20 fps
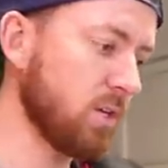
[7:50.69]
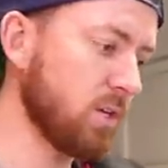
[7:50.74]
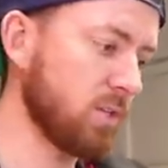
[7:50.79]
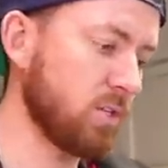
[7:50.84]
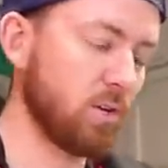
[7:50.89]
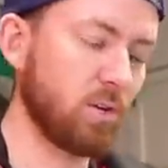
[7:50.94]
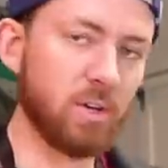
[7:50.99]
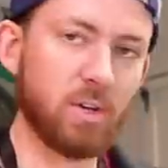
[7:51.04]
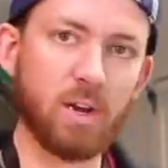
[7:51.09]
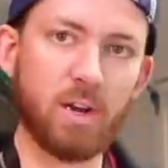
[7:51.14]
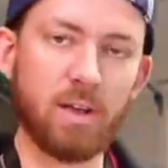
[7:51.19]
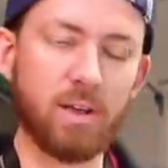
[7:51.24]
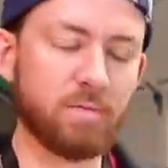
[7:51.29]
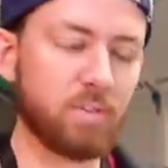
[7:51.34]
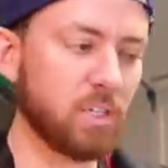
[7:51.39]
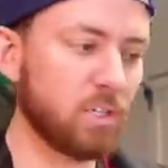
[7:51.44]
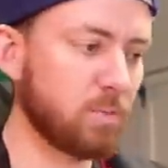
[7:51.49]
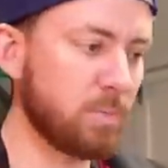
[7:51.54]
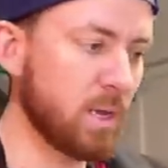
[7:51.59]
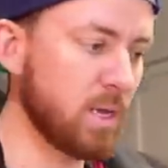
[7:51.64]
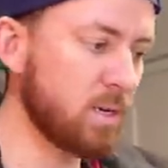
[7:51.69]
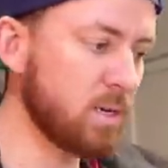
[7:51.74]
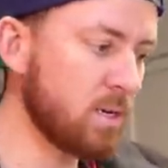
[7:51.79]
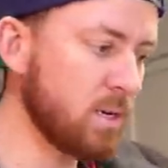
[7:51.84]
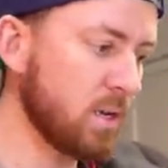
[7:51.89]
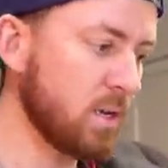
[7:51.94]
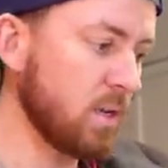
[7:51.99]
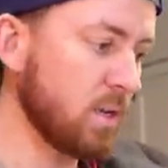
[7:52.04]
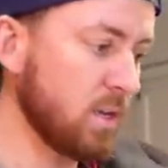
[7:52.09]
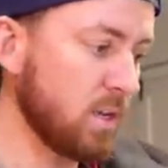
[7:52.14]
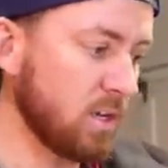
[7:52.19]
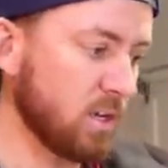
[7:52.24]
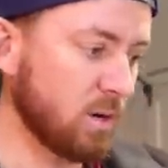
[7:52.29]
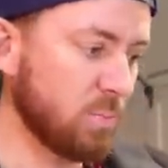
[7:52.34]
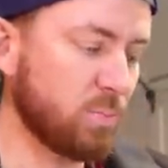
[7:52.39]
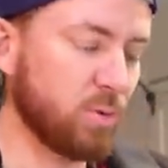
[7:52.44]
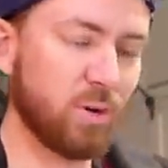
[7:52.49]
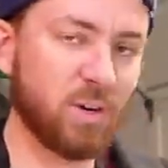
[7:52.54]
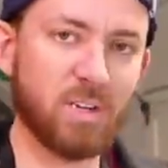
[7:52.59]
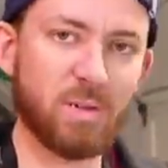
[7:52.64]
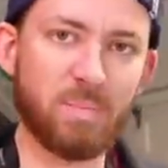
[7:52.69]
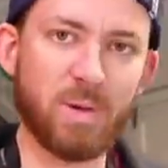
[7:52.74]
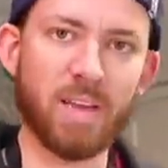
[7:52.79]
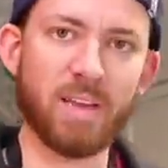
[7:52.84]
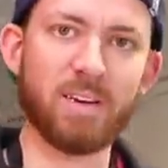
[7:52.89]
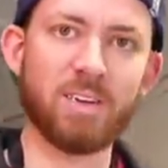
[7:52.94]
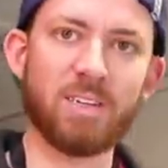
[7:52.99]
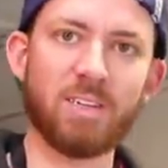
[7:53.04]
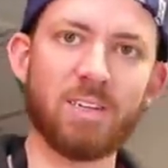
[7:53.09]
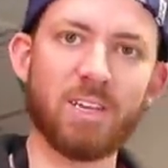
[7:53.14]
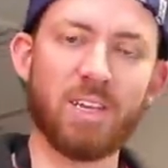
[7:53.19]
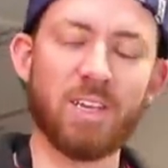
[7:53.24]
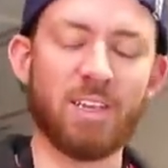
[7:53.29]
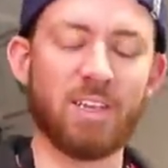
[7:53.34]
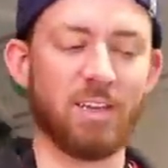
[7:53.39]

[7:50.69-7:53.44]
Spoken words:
So you're gonna have to spend a pretty penny,